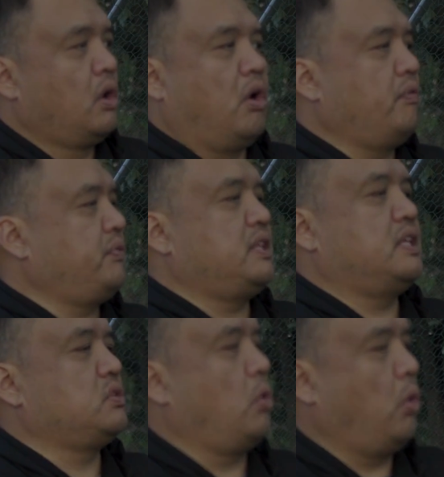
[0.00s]
Hopefully
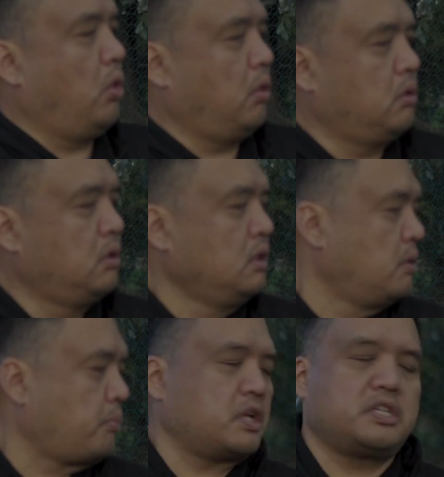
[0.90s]
this whole
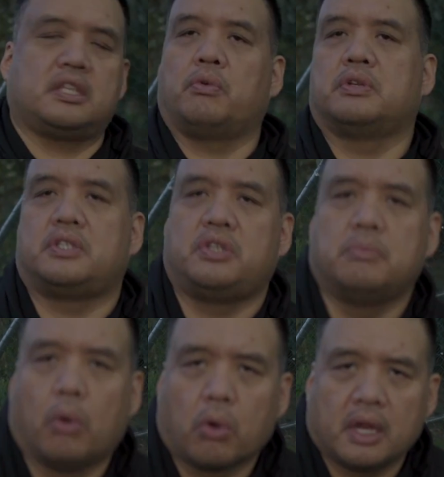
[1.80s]
project thing wasn't too
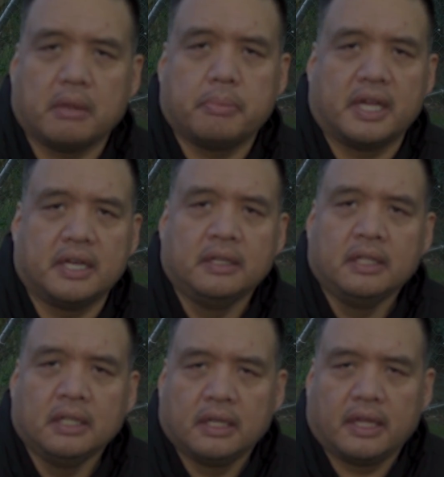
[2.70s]
boring. But
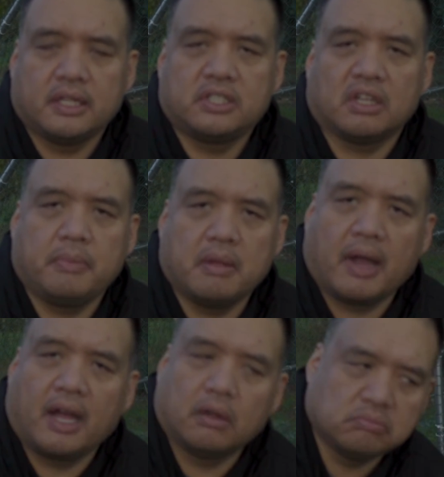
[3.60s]
it took me
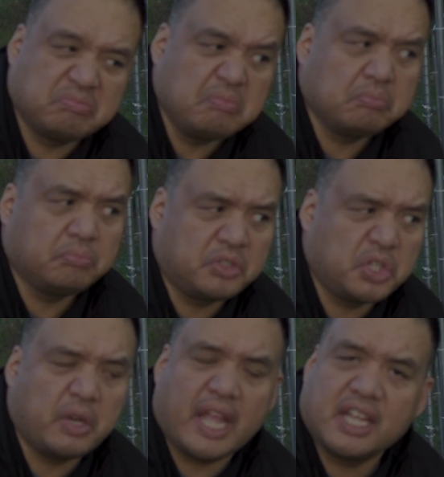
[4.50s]
about
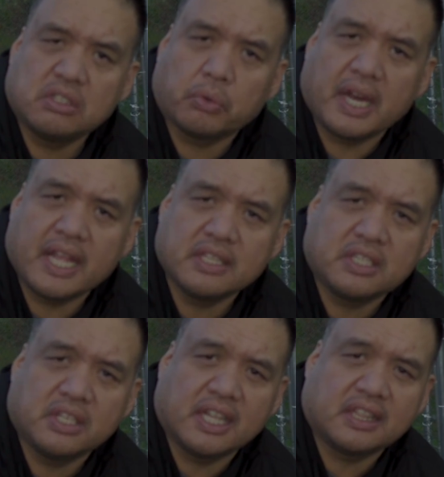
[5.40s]
2 days, 3
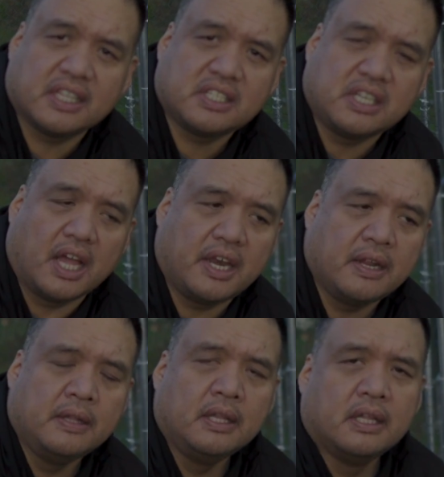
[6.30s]
days to get this done.
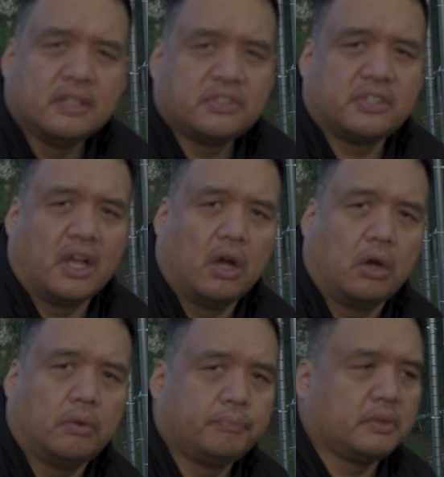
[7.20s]

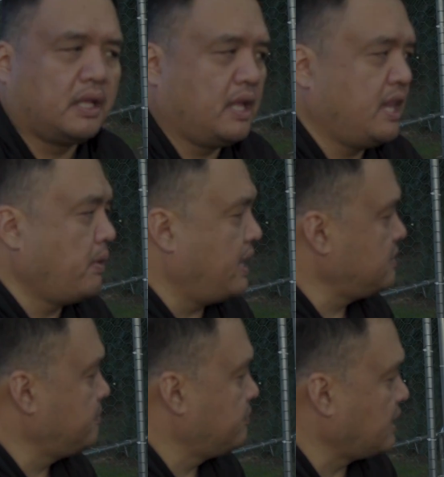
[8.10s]
So anyway,
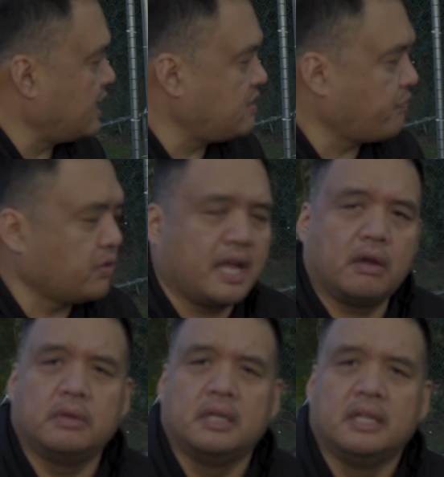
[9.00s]
that's it for
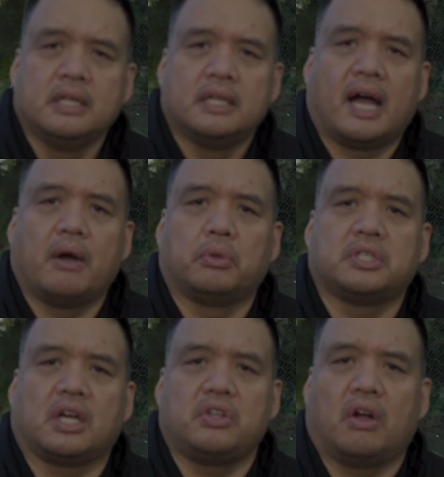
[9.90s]
now. I will
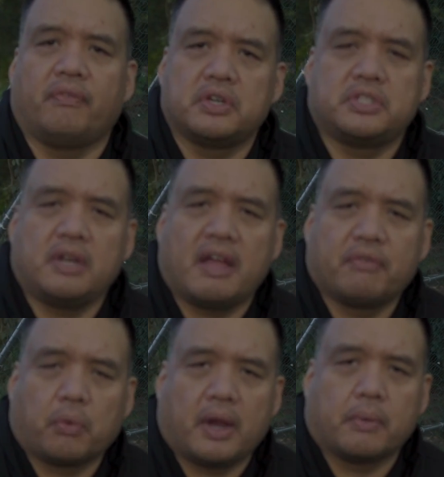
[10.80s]
talk to you all very soon.
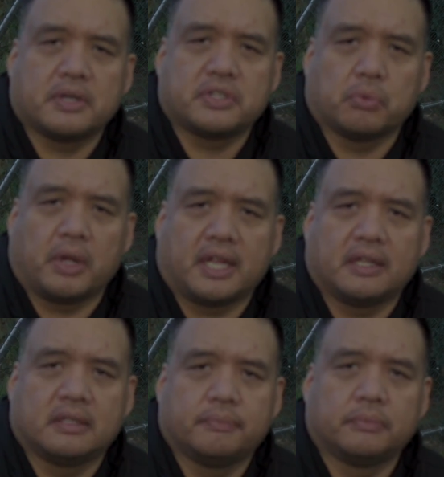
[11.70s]
Have a great rest of your week.
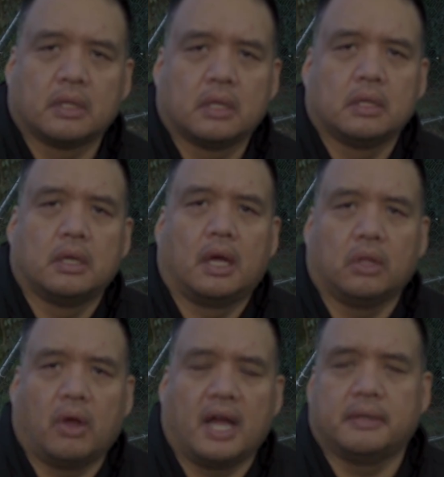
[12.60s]

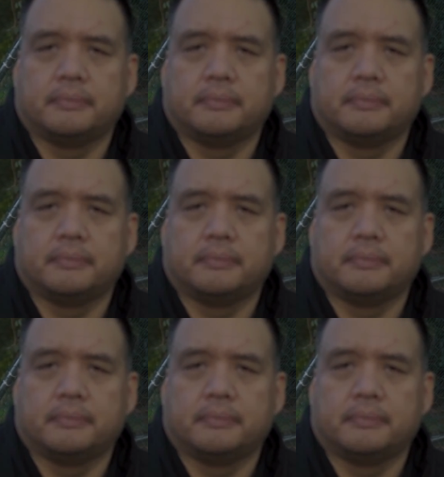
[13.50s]
Aloha.